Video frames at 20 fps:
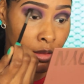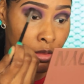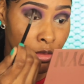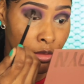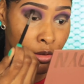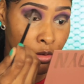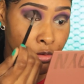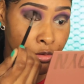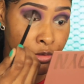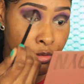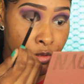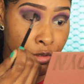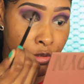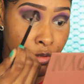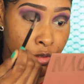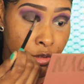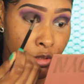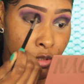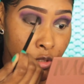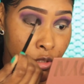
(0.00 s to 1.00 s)
those
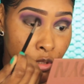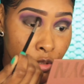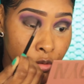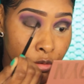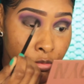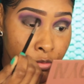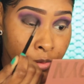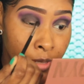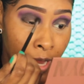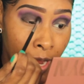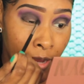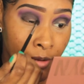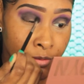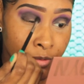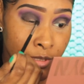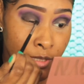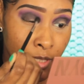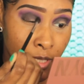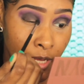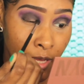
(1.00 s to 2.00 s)
two now
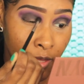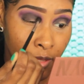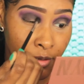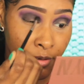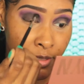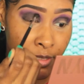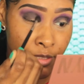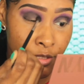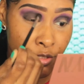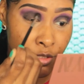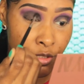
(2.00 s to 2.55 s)
together in